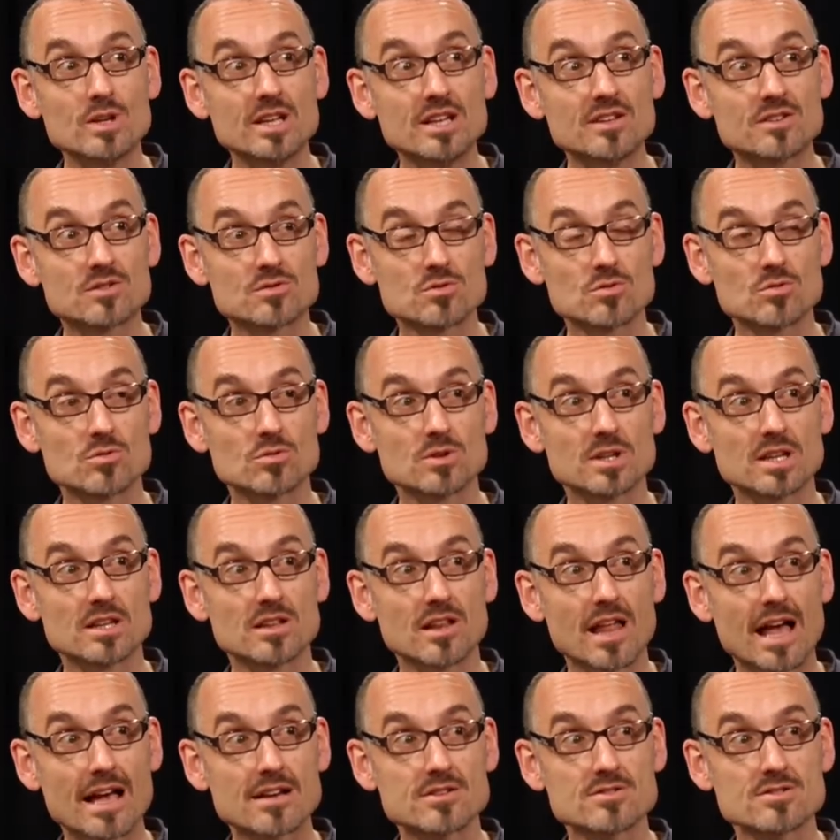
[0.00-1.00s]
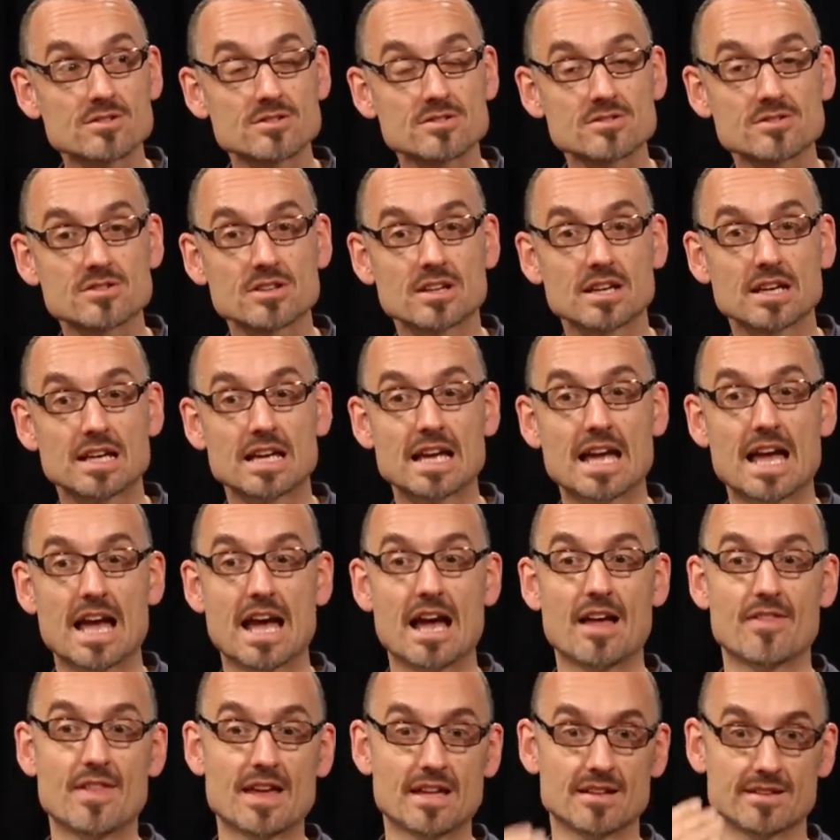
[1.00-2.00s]
through little actions. And
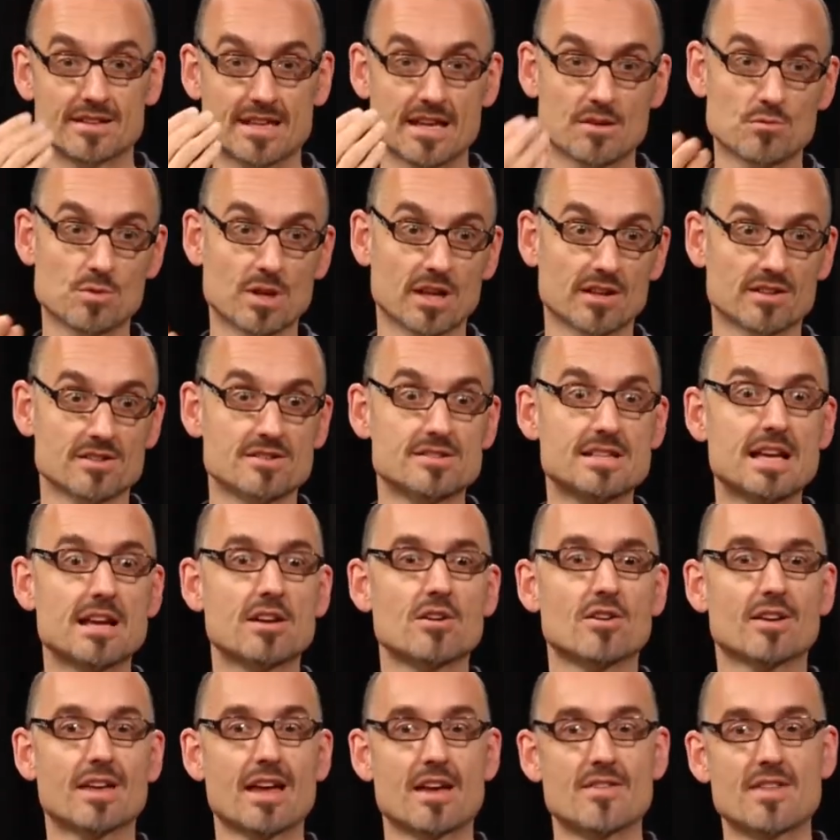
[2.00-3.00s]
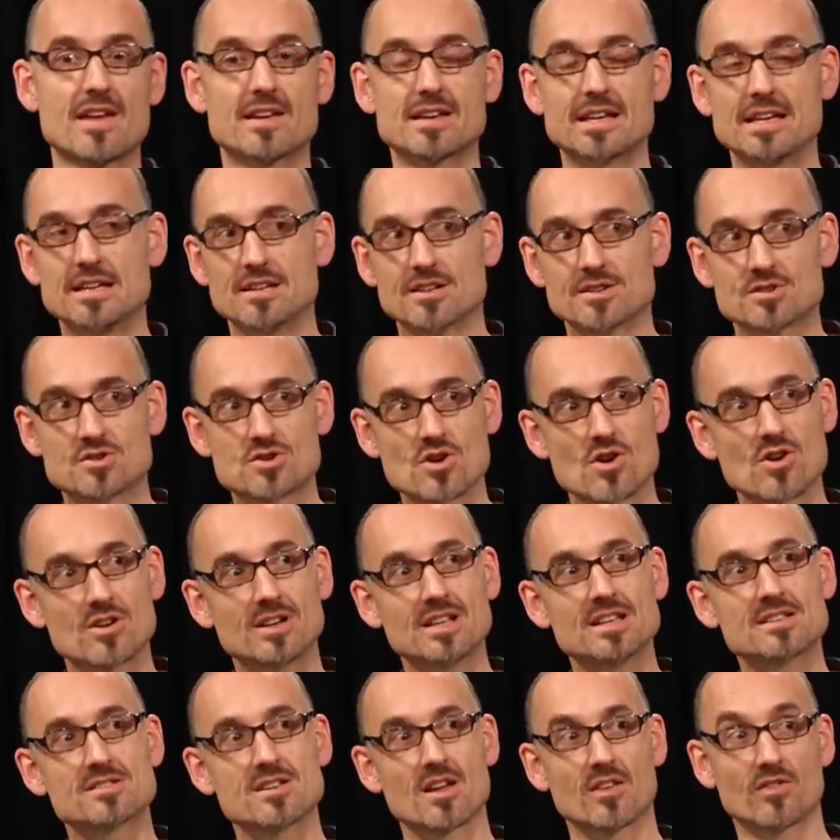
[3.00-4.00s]
then we understand, okay, that inner journey
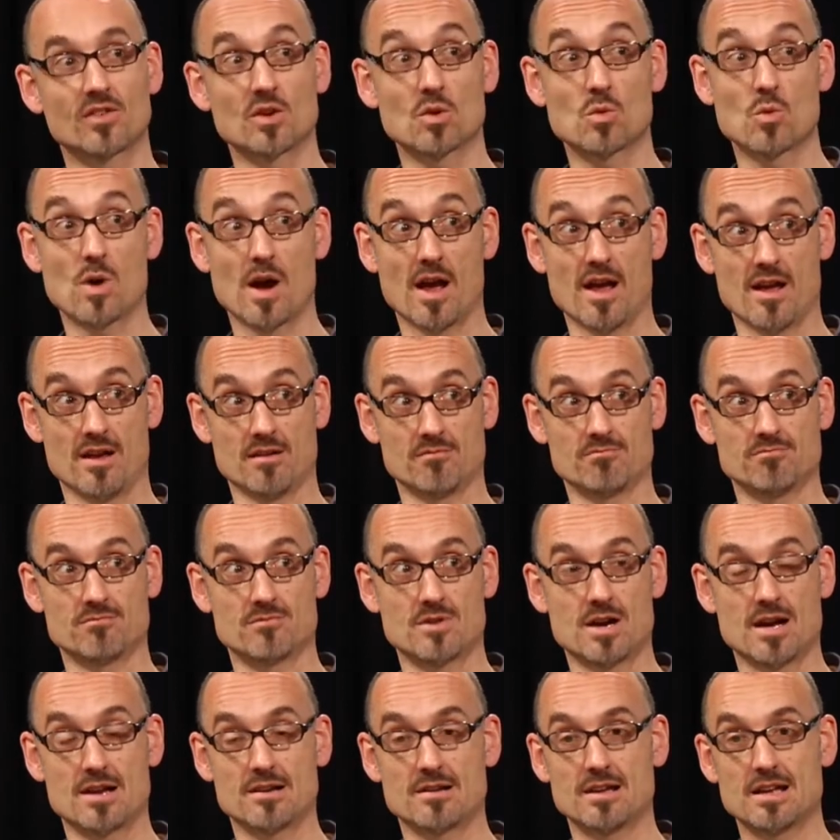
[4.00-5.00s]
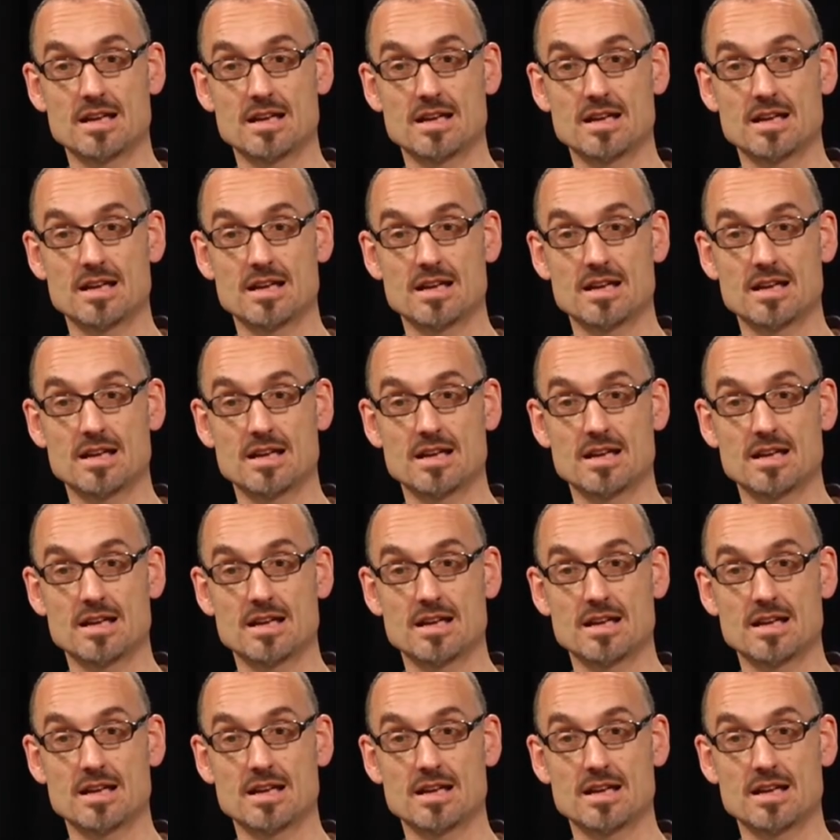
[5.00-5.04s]
is underway, right?